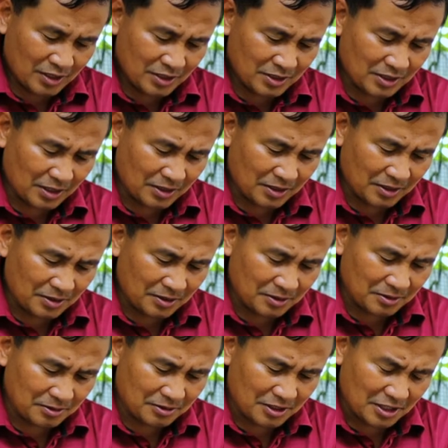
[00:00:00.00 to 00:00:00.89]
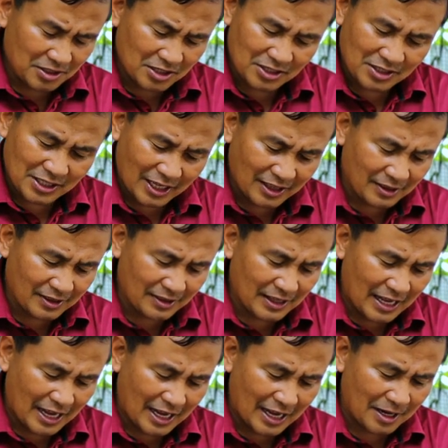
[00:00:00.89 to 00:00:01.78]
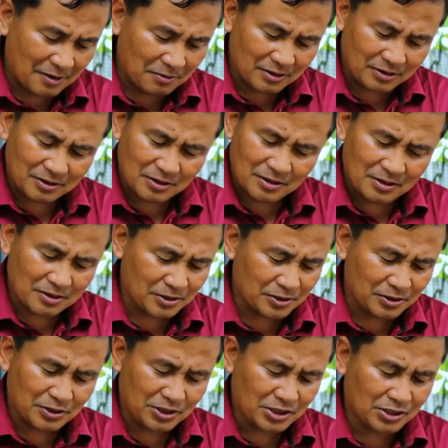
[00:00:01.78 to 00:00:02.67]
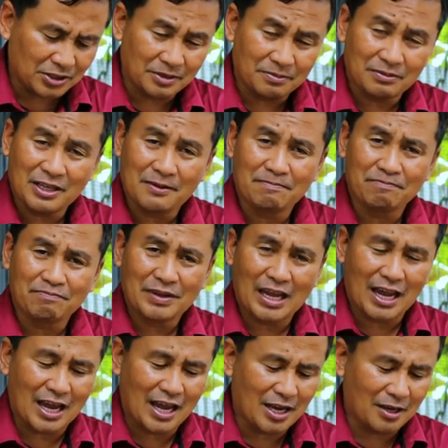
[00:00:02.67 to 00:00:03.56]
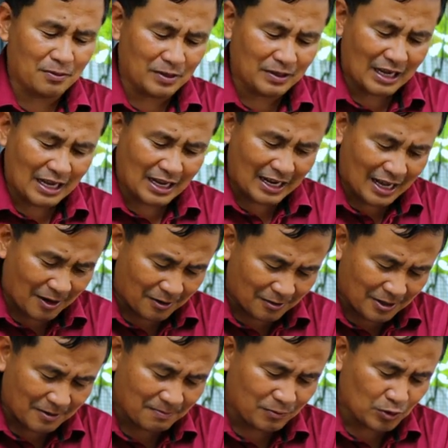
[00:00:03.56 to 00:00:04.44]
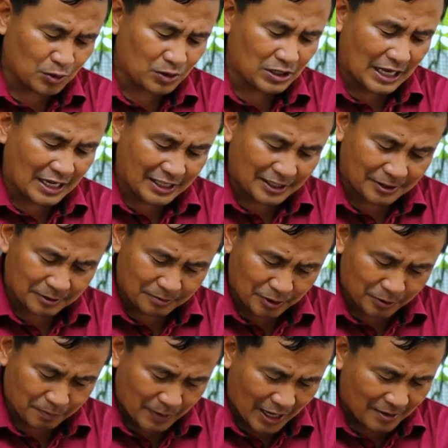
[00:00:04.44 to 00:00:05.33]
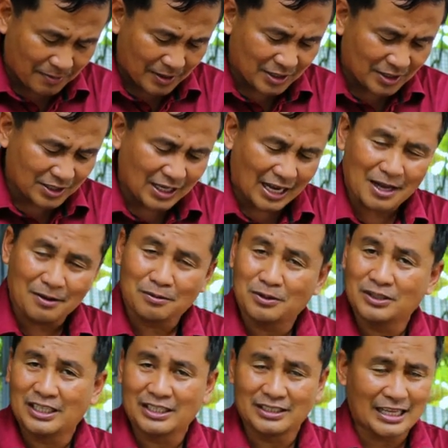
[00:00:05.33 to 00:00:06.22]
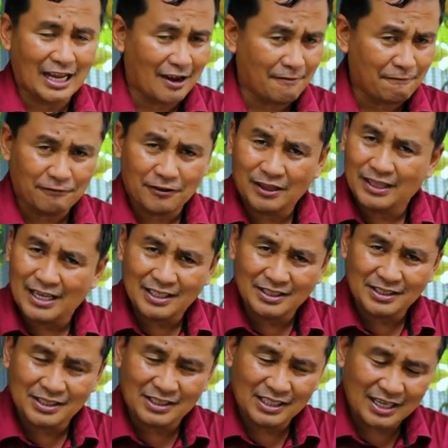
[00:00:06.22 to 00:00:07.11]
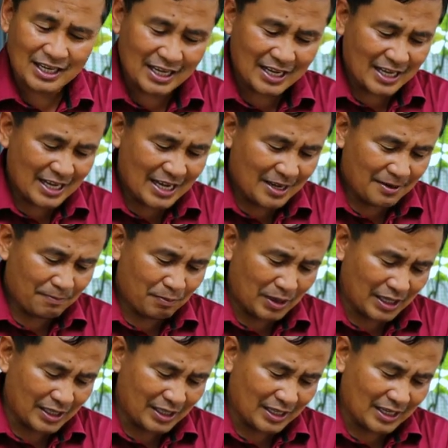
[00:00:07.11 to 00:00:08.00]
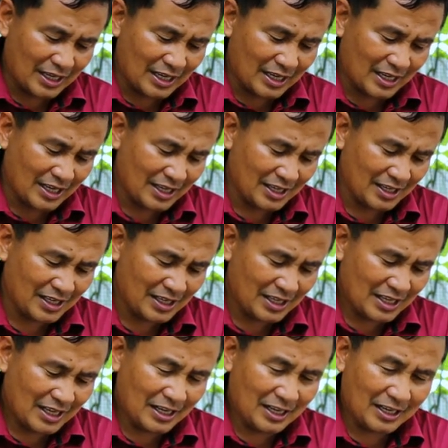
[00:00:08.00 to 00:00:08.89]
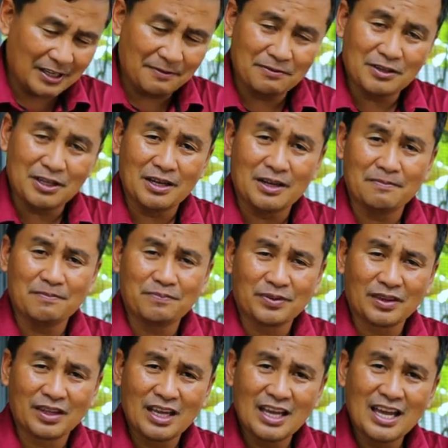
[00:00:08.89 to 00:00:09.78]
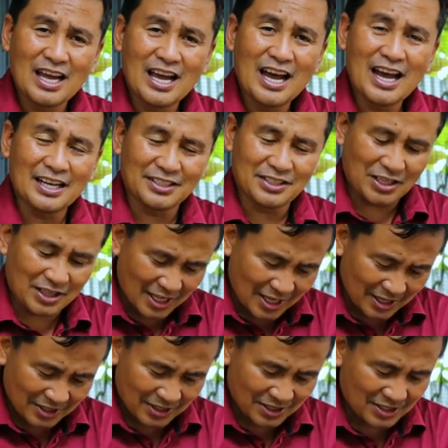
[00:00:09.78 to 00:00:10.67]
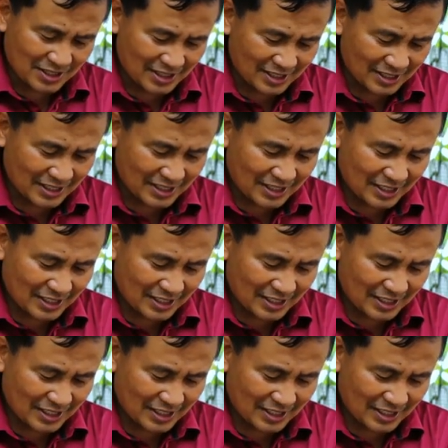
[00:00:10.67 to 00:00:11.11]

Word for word: So this is it. I will no longer disturb them. I will allow them to take care of their babies. I will not hunt with this, but leave them as it is.